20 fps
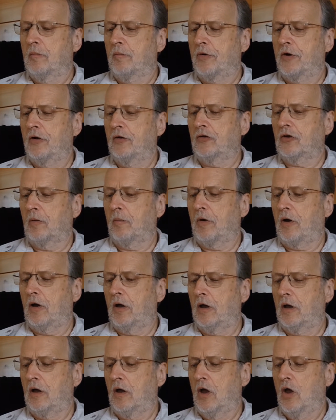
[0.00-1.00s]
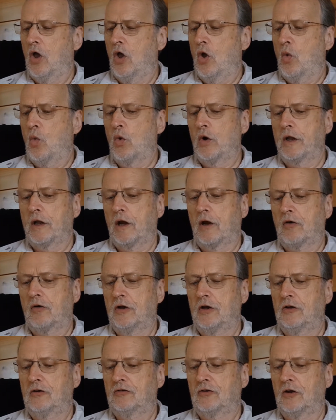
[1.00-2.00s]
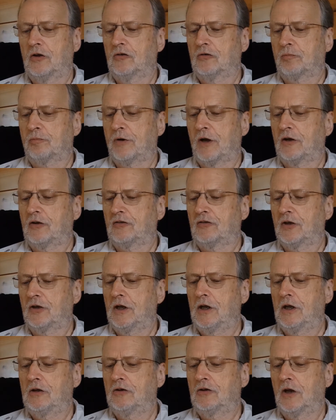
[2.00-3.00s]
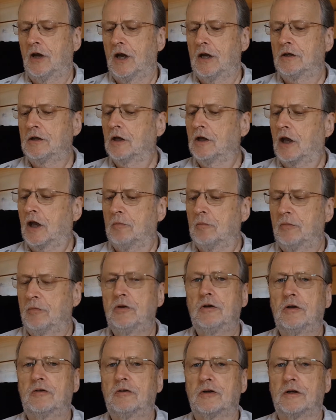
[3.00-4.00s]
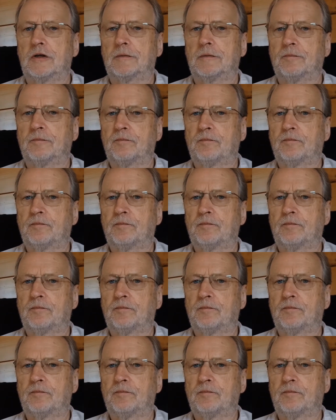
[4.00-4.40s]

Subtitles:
Prince Abhaya will increase his prestige in the community.